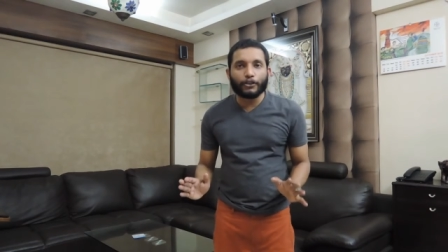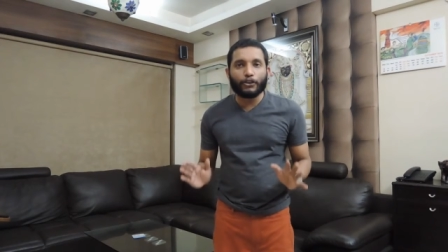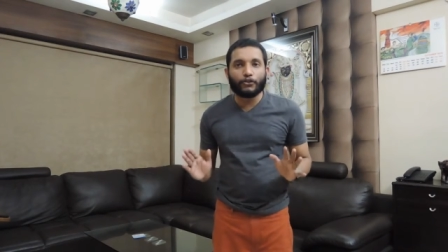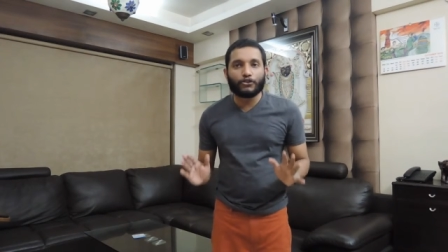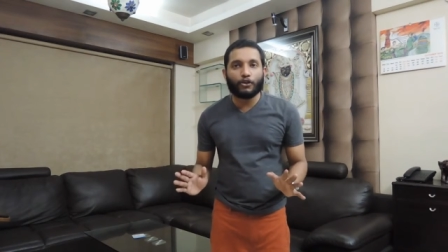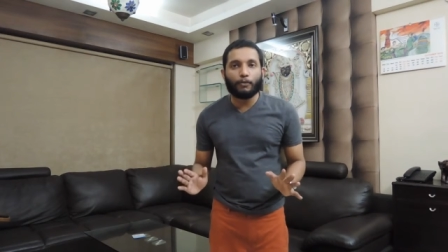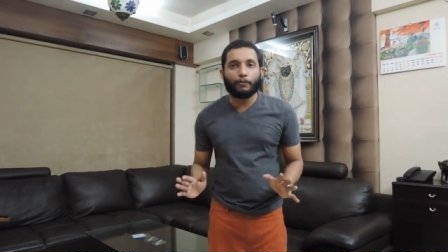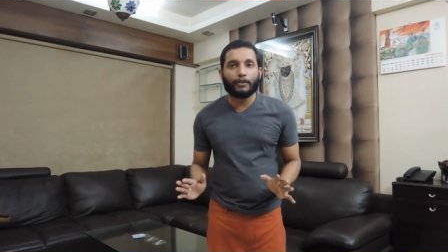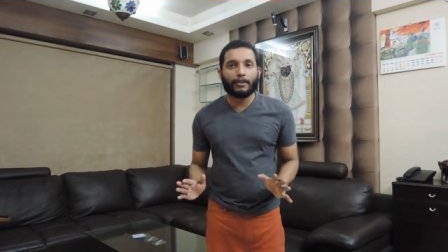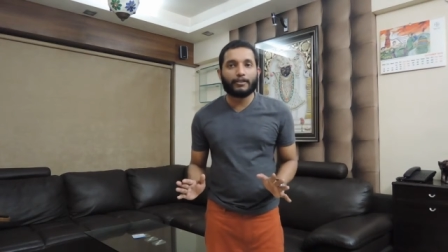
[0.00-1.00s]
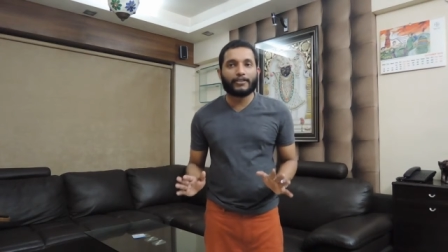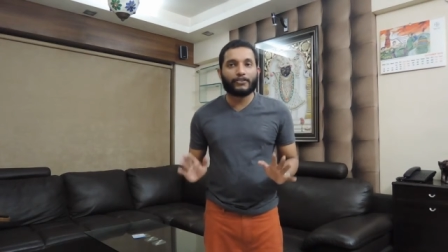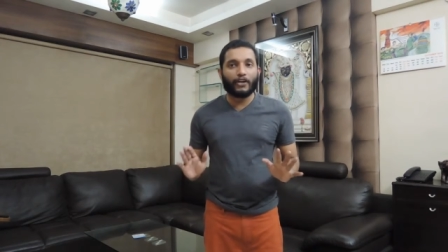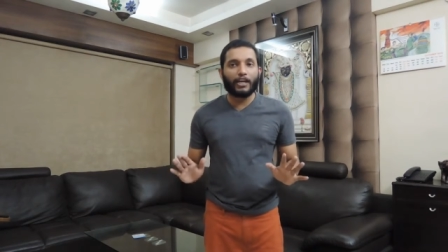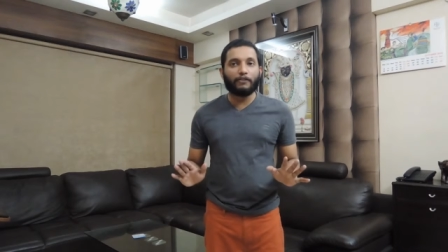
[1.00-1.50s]
used job portals
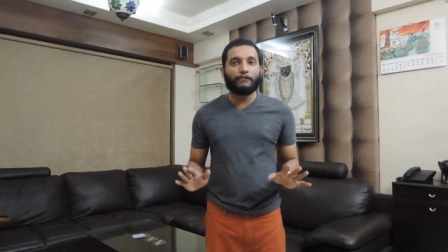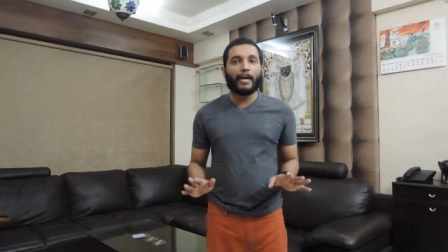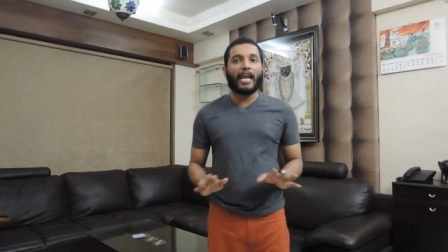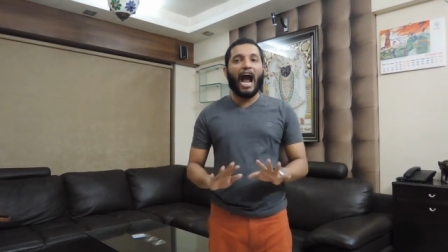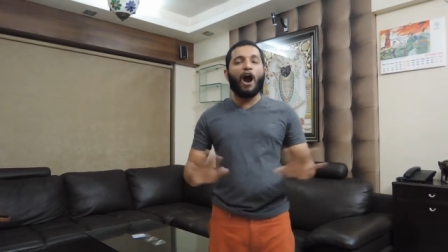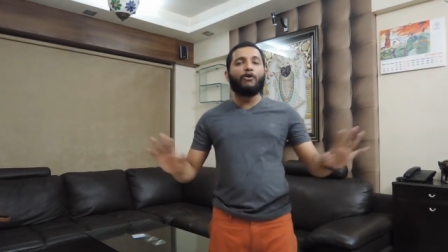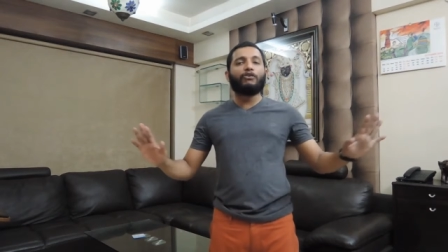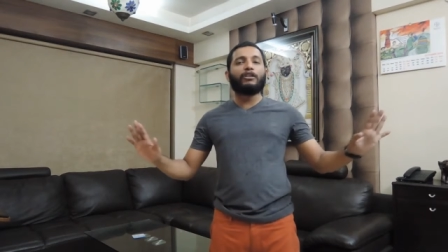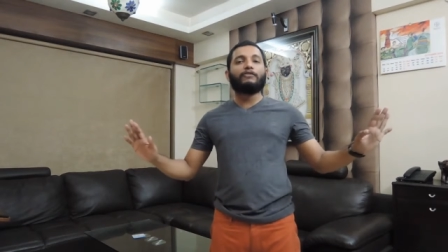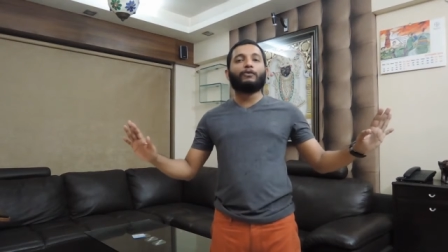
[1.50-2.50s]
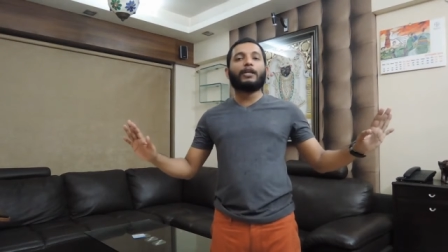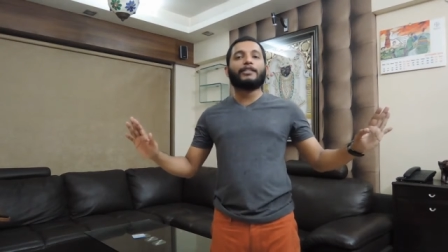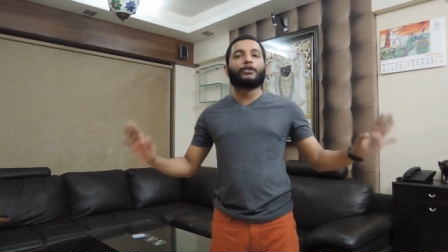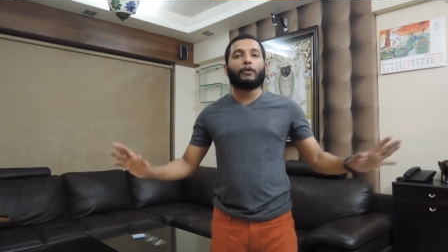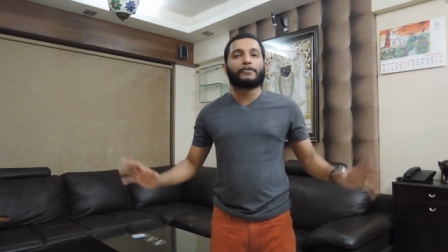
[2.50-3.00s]
trying to find out of the world
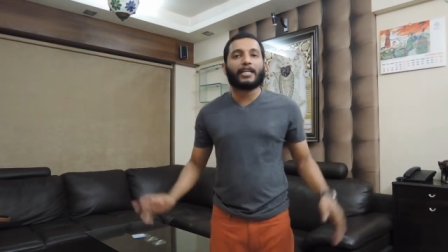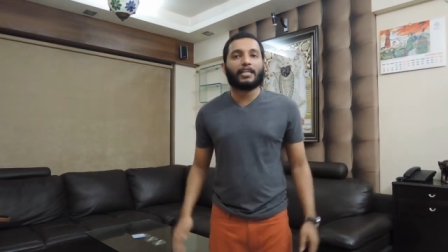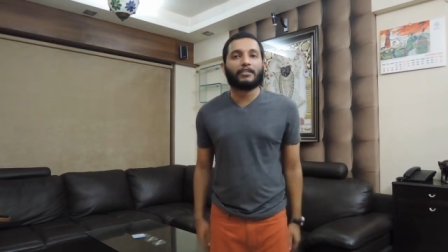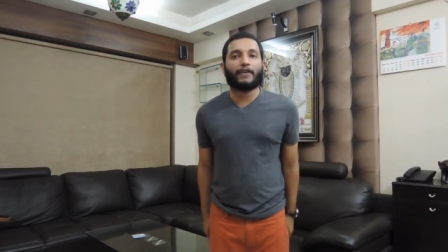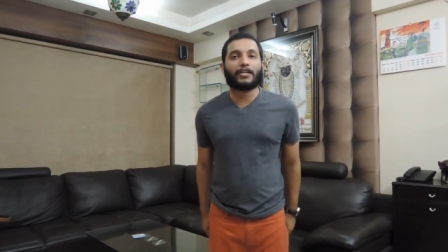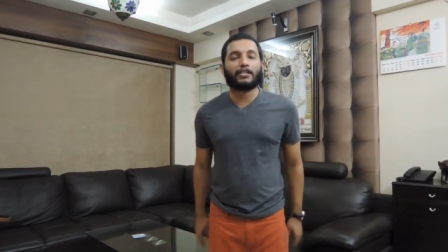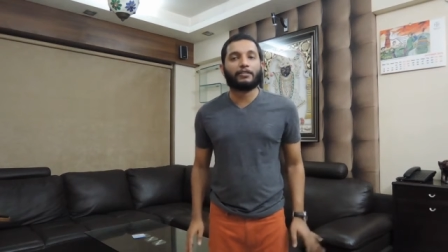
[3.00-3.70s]
job satisfaction,